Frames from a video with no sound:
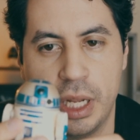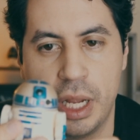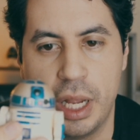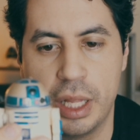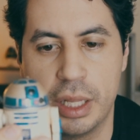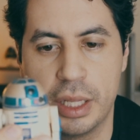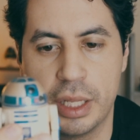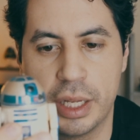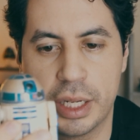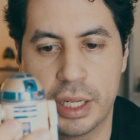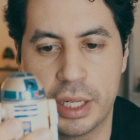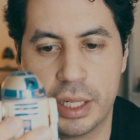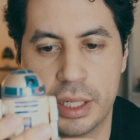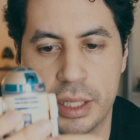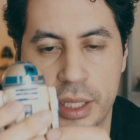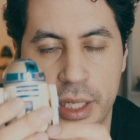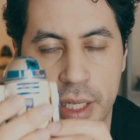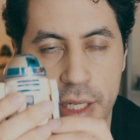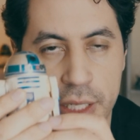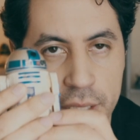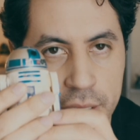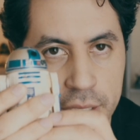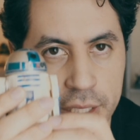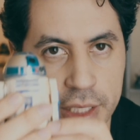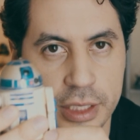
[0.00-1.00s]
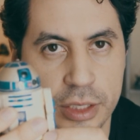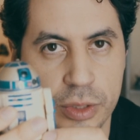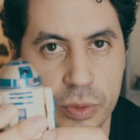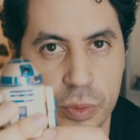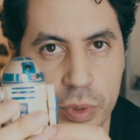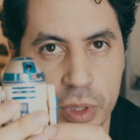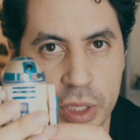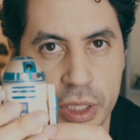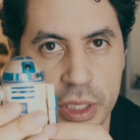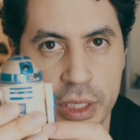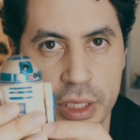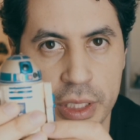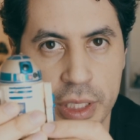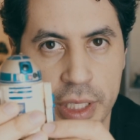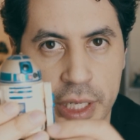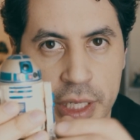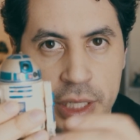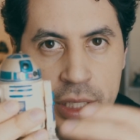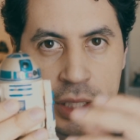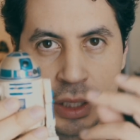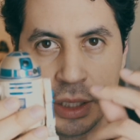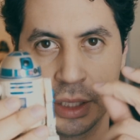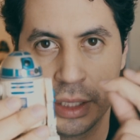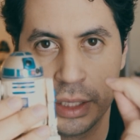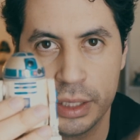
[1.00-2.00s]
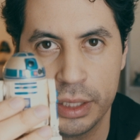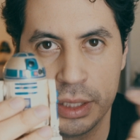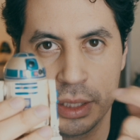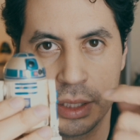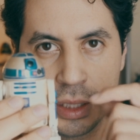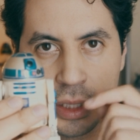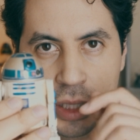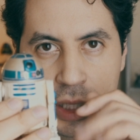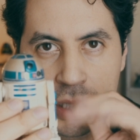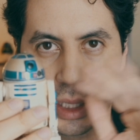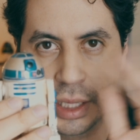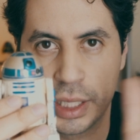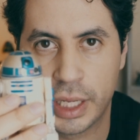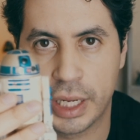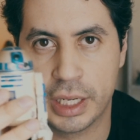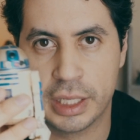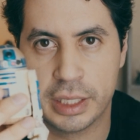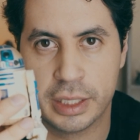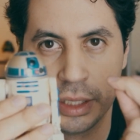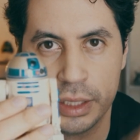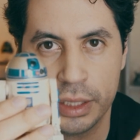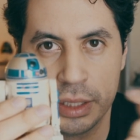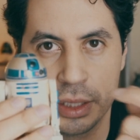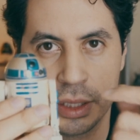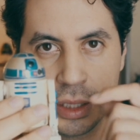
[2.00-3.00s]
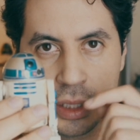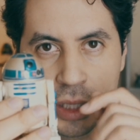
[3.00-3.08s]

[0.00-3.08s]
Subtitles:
and like this one, like that,